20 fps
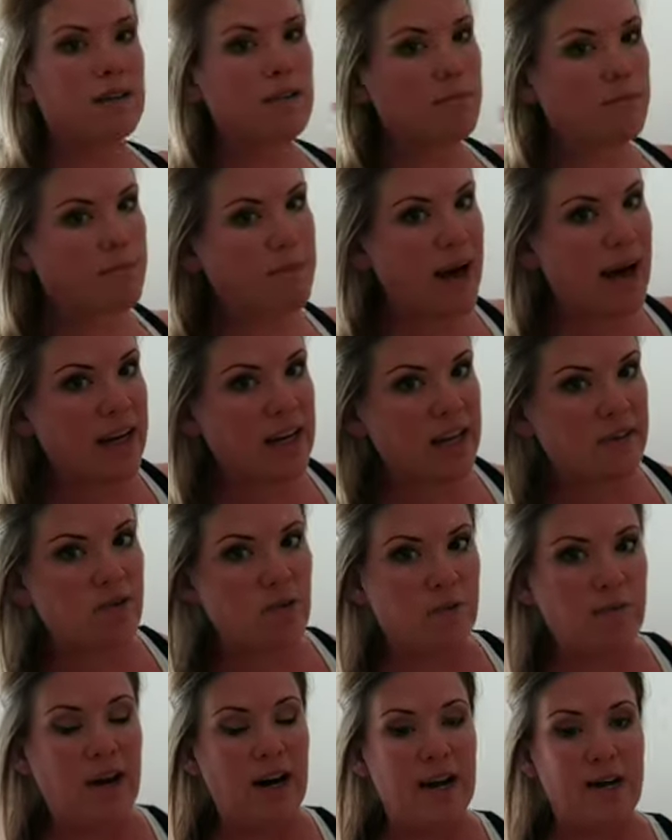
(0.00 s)
The back of
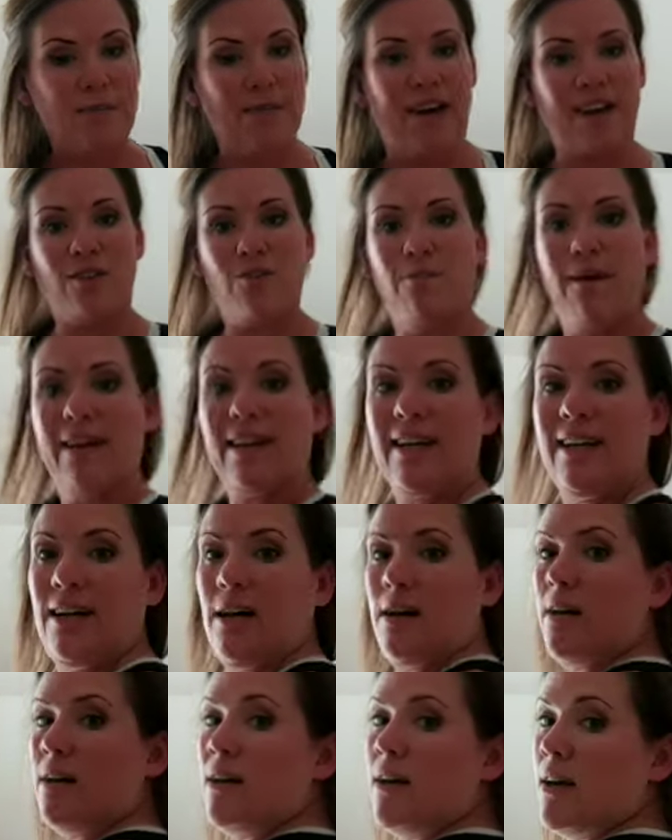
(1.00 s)
your body, you might get
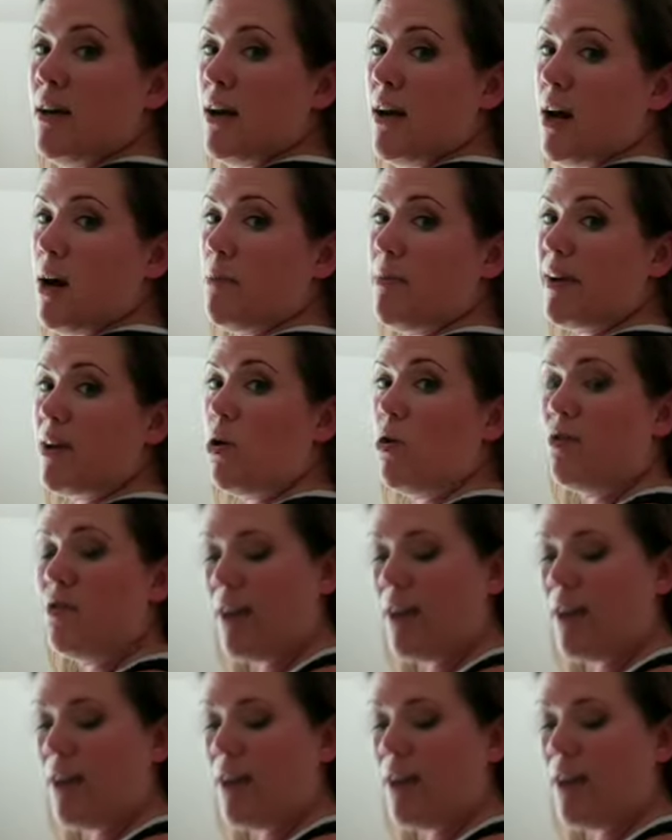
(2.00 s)
a big old